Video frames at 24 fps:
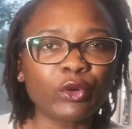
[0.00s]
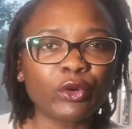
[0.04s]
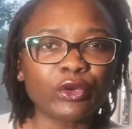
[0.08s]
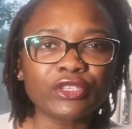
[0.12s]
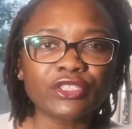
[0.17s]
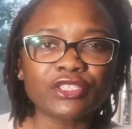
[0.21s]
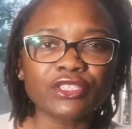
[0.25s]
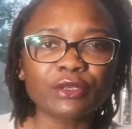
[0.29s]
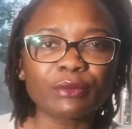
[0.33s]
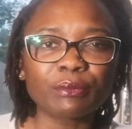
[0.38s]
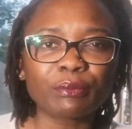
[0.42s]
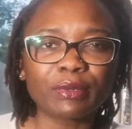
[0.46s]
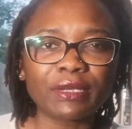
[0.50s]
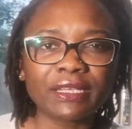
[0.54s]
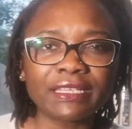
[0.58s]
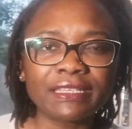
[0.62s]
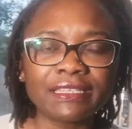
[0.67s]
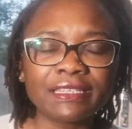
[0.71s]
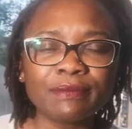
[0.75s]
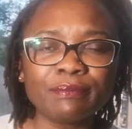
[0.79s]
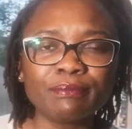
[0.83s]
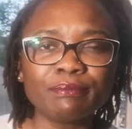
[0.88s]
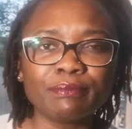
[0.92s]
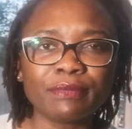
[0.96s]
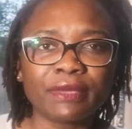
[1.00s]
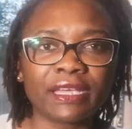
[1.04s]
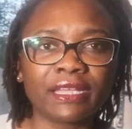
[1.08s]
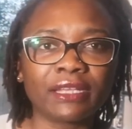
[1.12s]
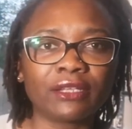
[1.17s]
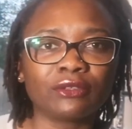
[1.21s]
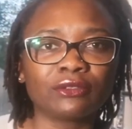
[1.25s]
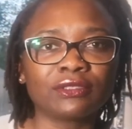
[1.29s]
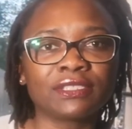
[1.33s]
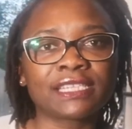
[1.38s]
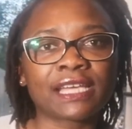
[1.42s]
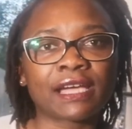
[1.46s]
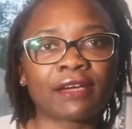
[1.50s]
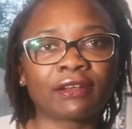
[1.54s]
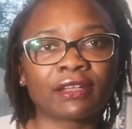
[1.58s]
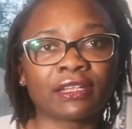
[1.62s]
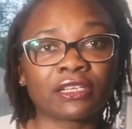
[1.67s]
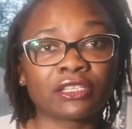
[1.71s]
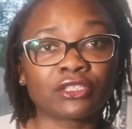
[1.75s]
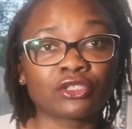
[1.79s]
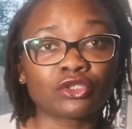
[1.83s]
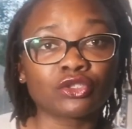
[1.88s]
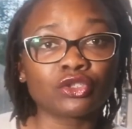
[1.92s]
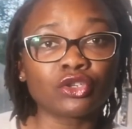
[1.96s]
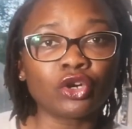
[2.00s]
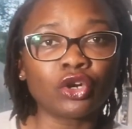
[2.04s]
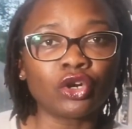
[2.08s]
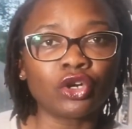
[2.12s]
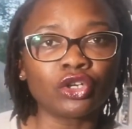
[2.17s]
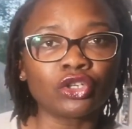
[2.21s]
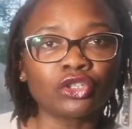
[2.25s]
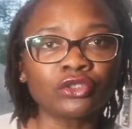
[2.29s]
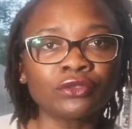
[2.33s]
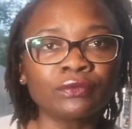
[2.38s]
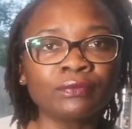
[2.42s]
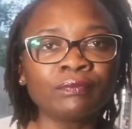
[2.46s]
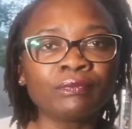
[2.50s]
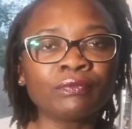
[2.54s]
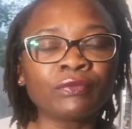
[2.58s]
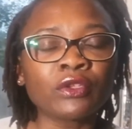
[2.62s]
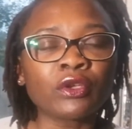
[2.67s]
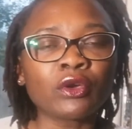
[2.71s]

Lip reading: or is completely mellowed down and is gone,